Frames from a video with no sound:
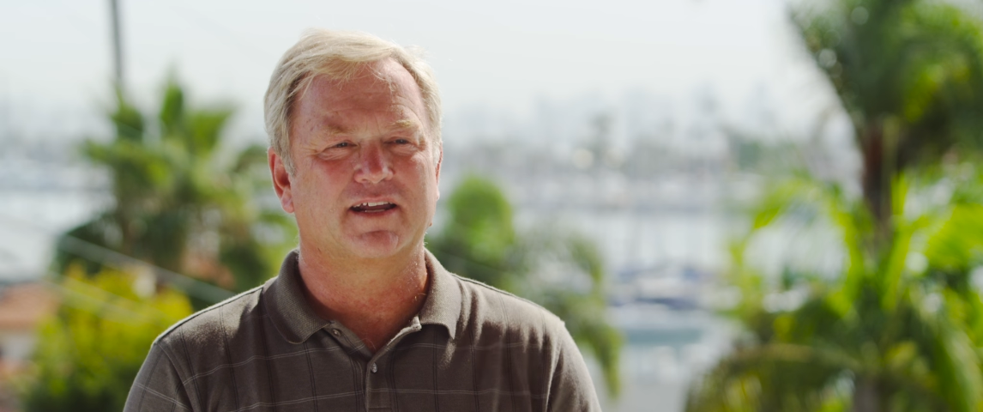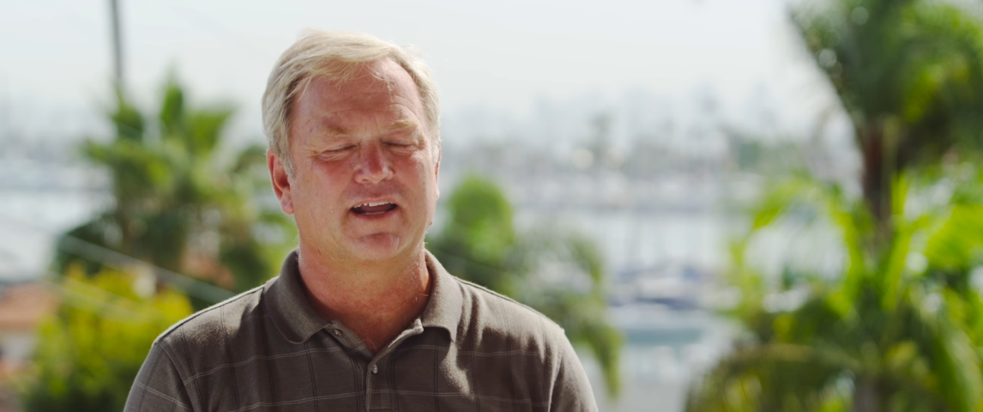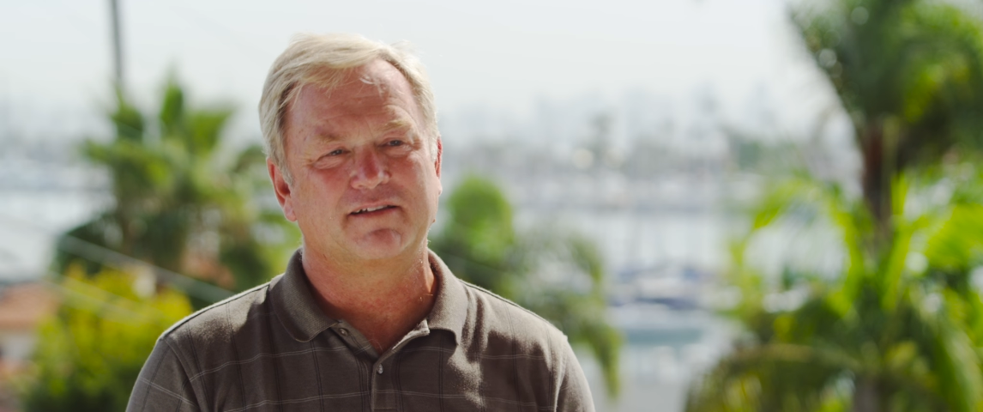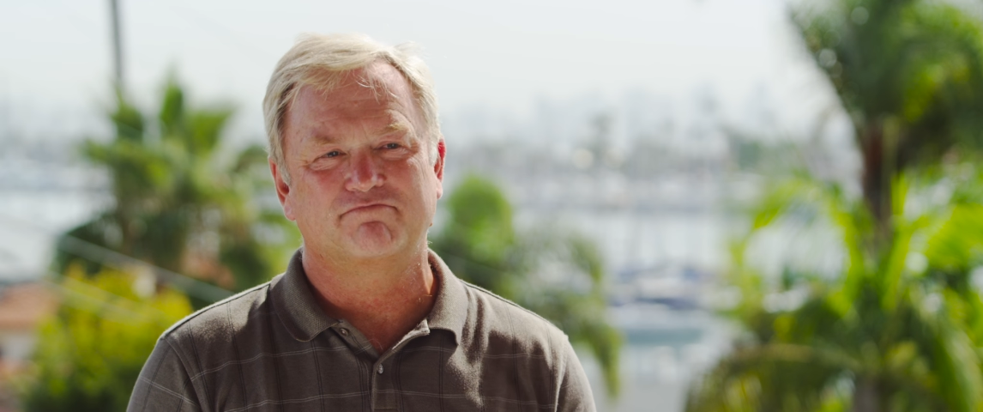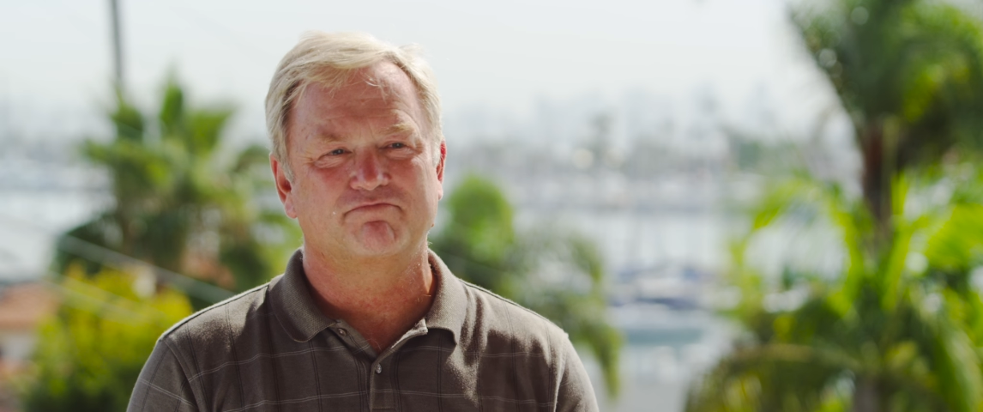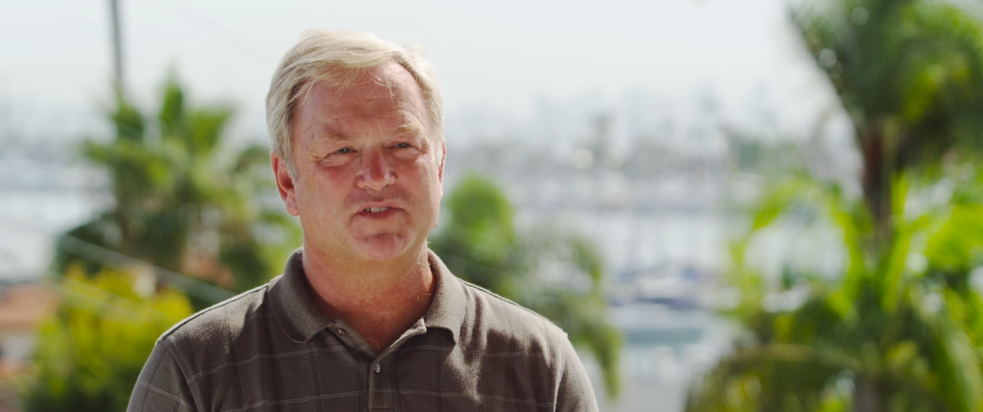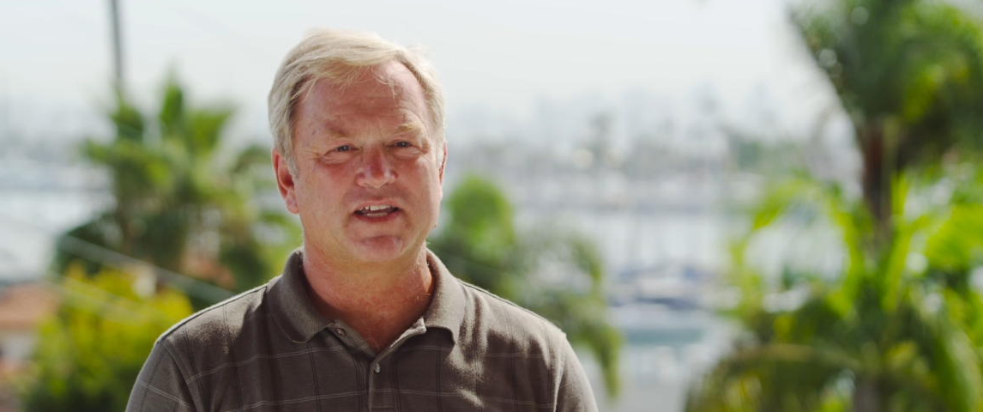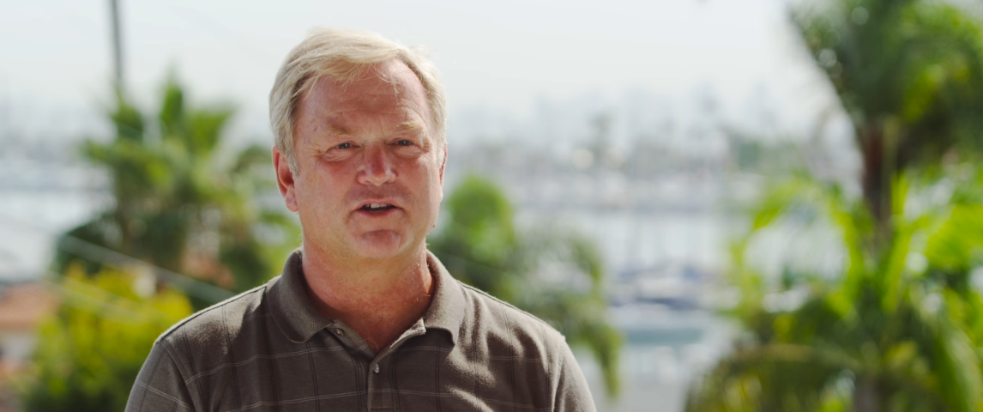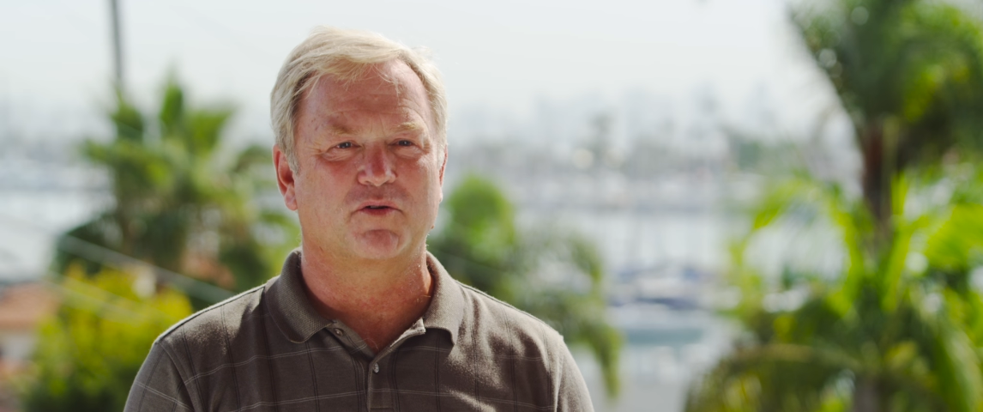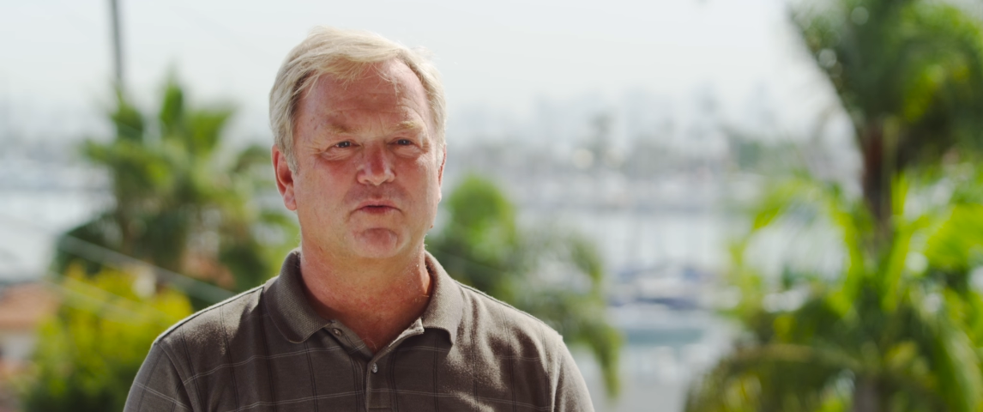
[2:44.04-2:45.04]
And I
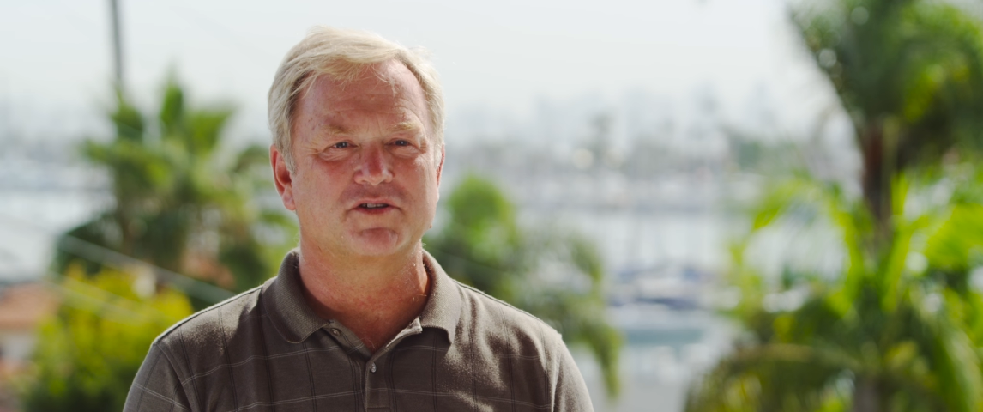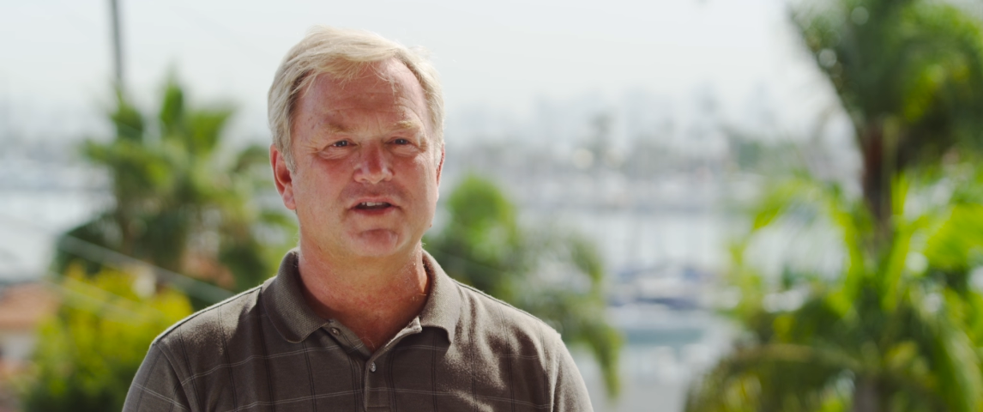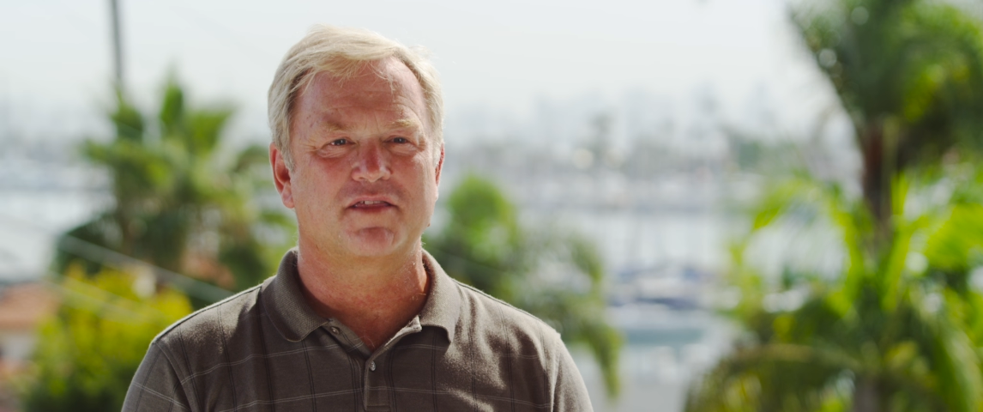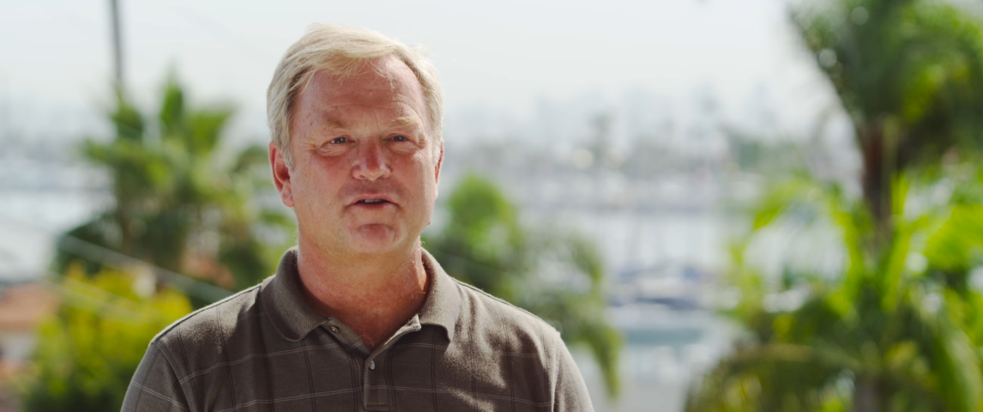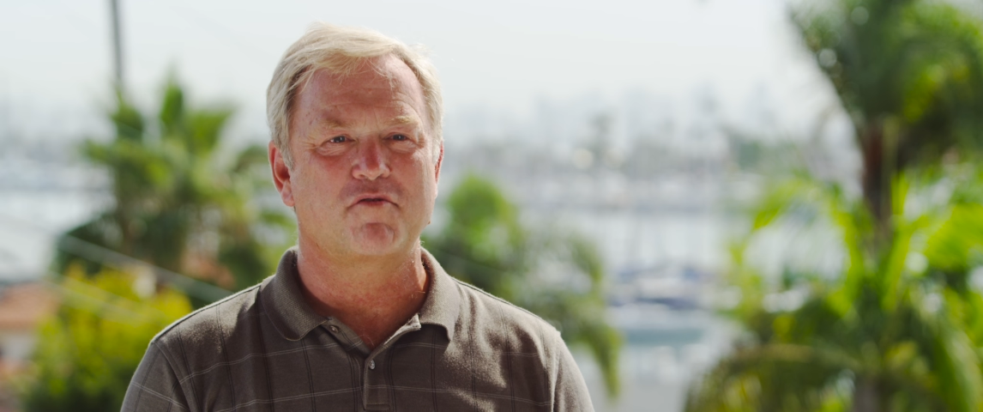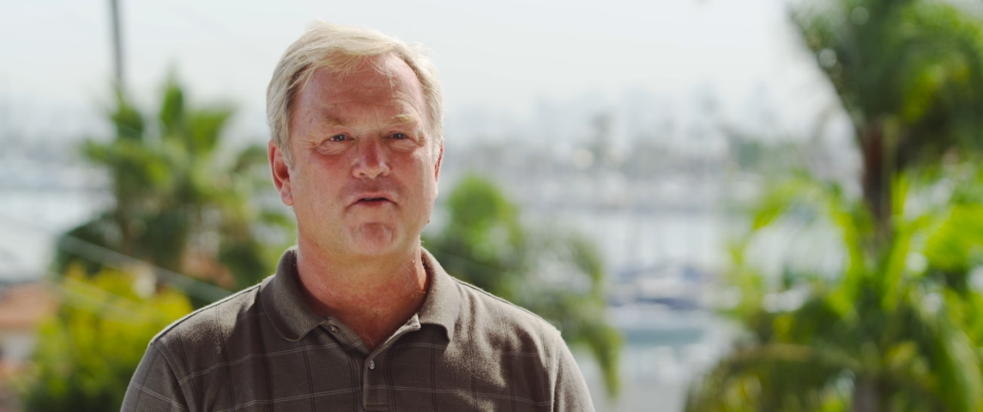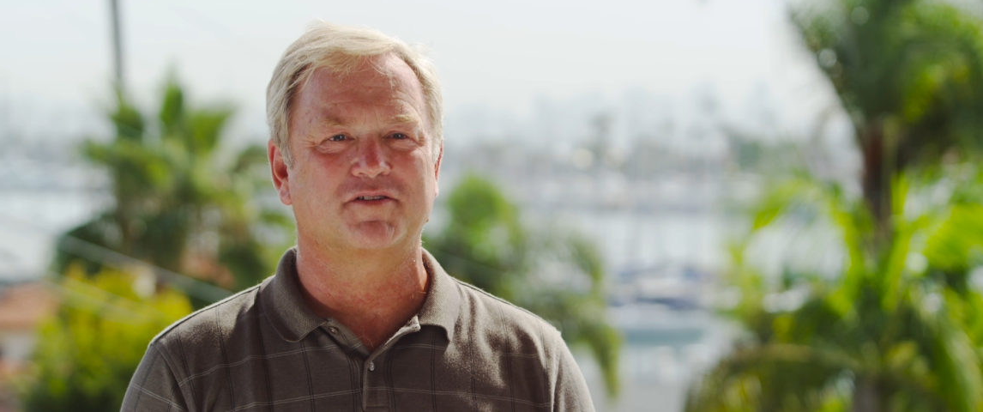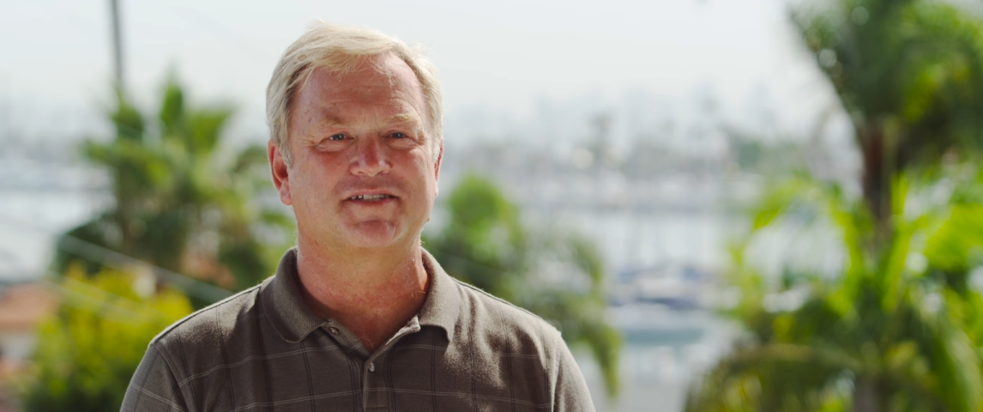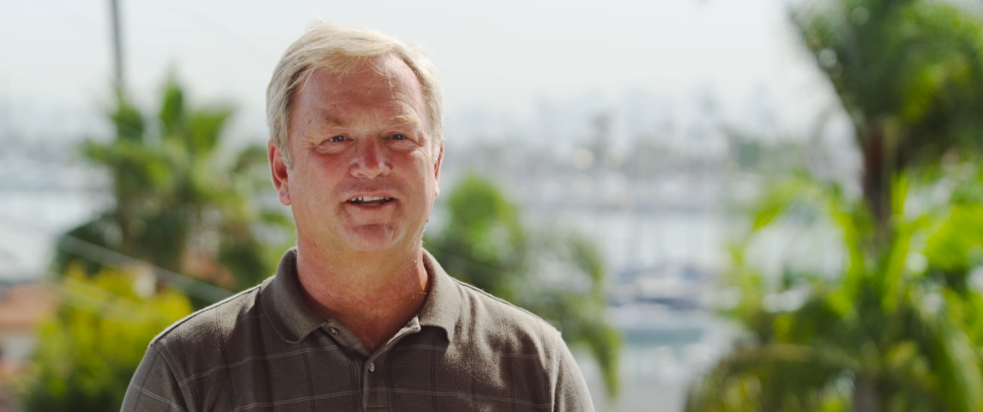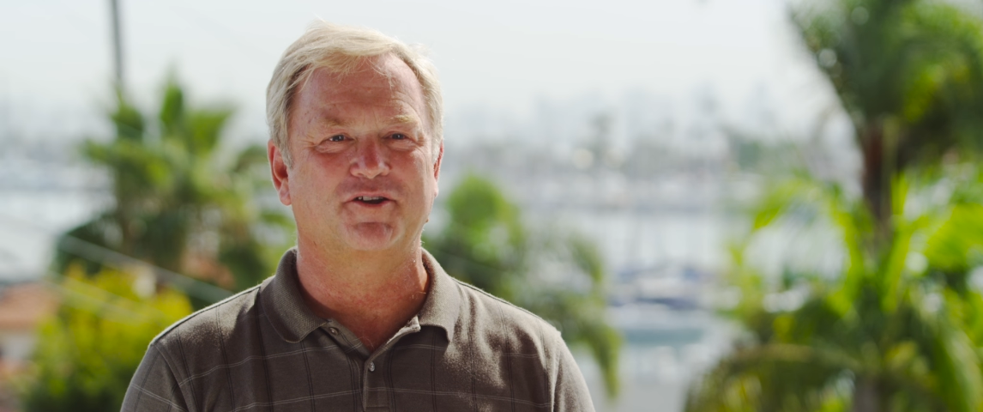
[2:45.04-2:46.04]
said to her, well, there's nothing wrong
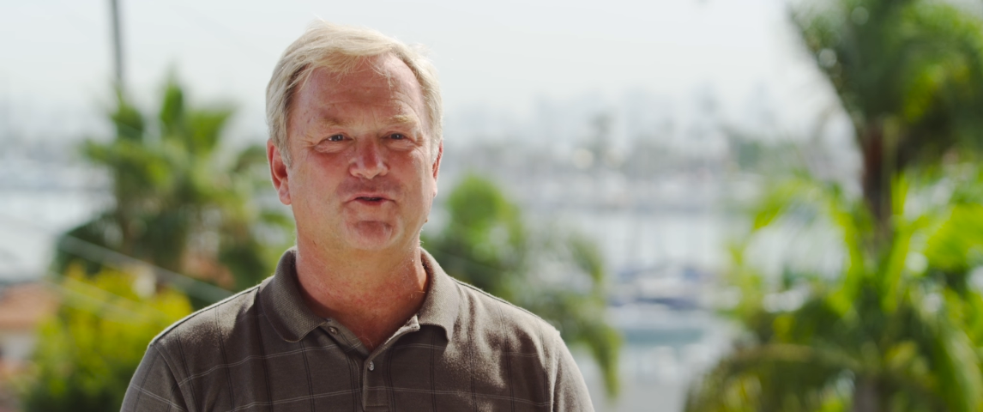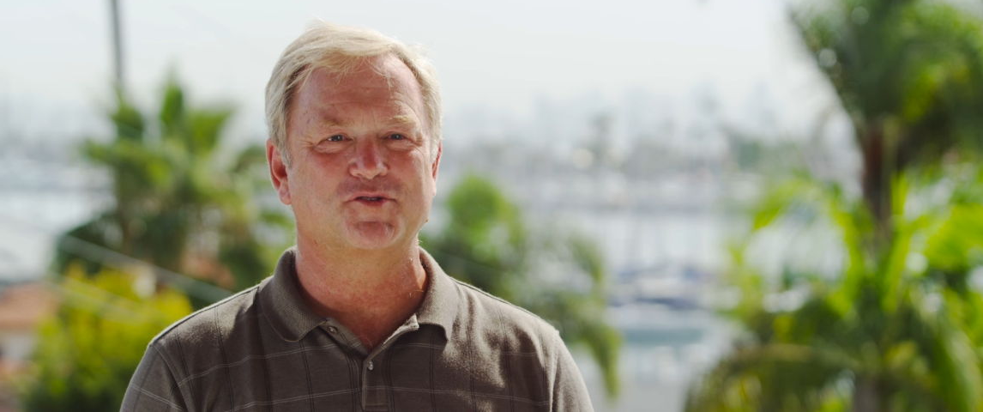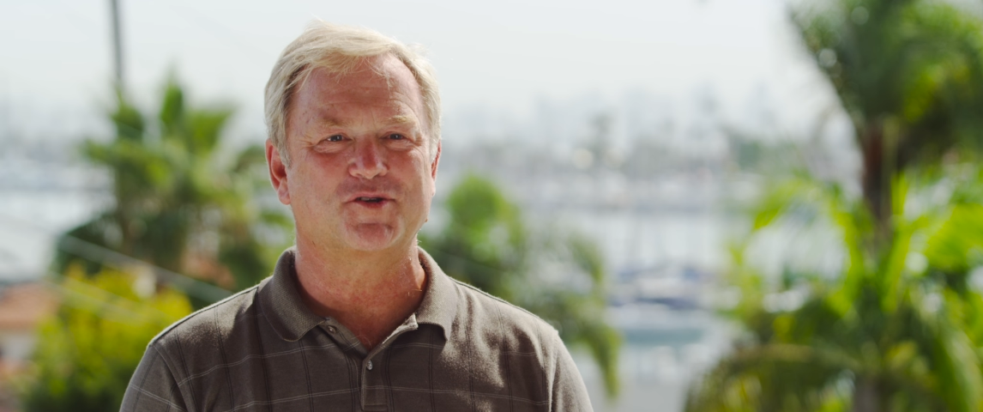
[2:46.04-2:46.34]
with telling the whole